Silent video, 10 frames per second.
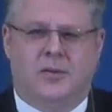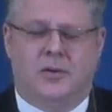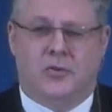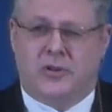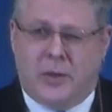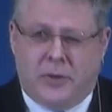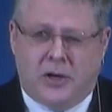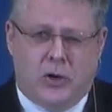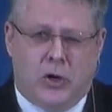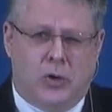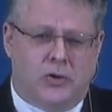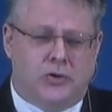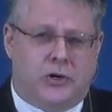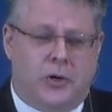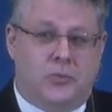There's nothing new in
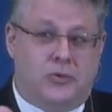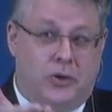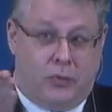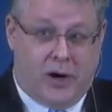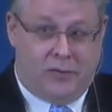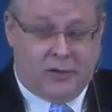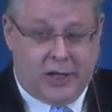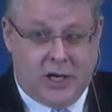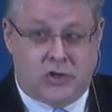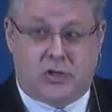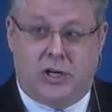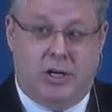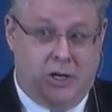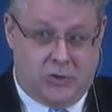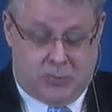terms of revelation
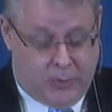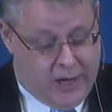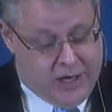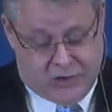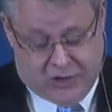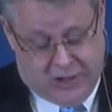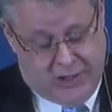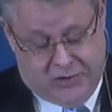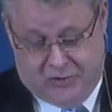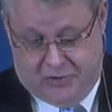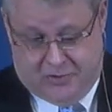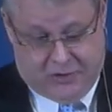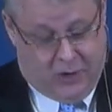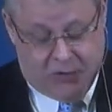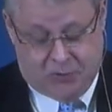and inspiration. It's
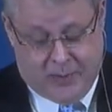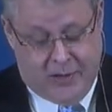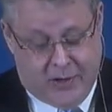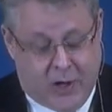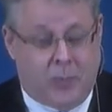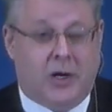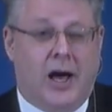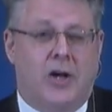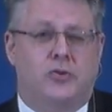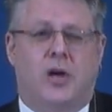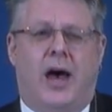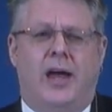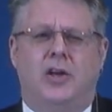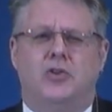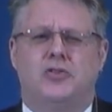always been there, but gosh, I
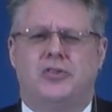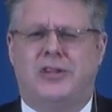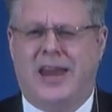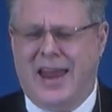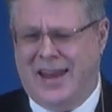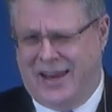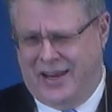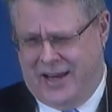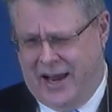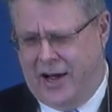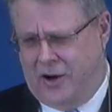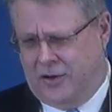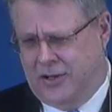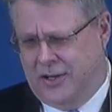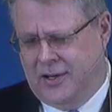understand it now.
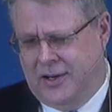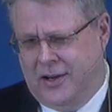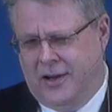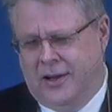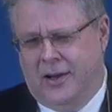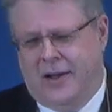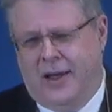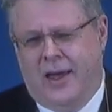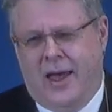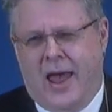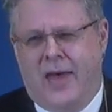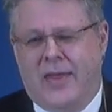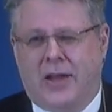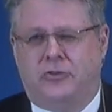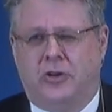And
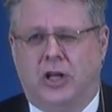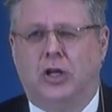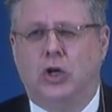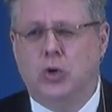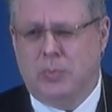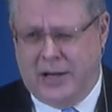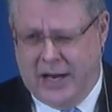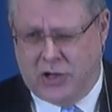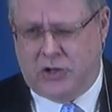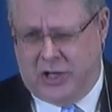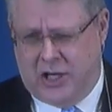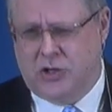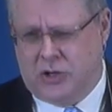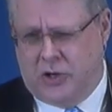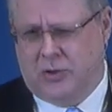that's an illumination
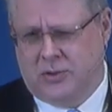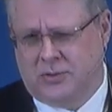issue.